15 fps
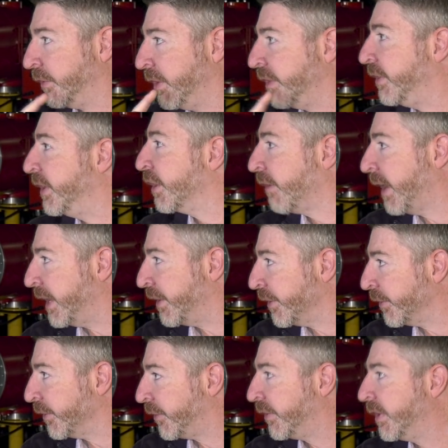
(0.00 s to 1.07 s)
is the
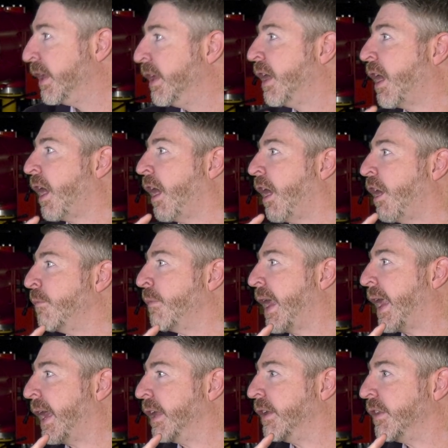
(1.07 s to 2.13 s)
deaerators
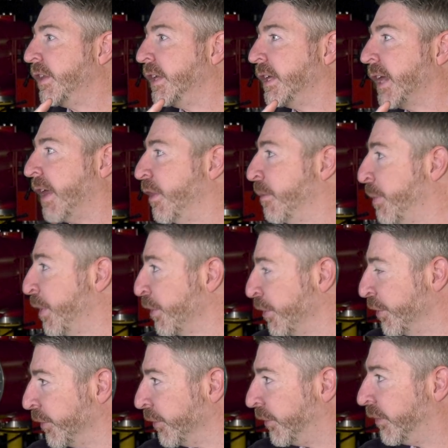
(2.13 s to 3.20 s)
and the
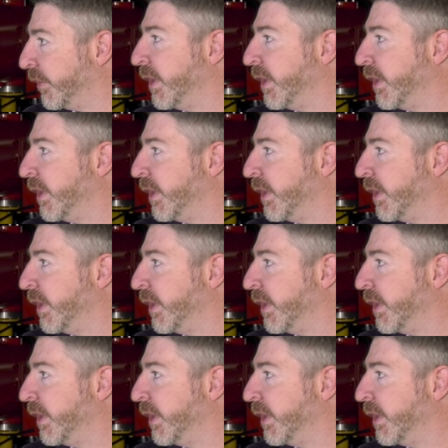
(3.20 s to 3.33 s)
burners.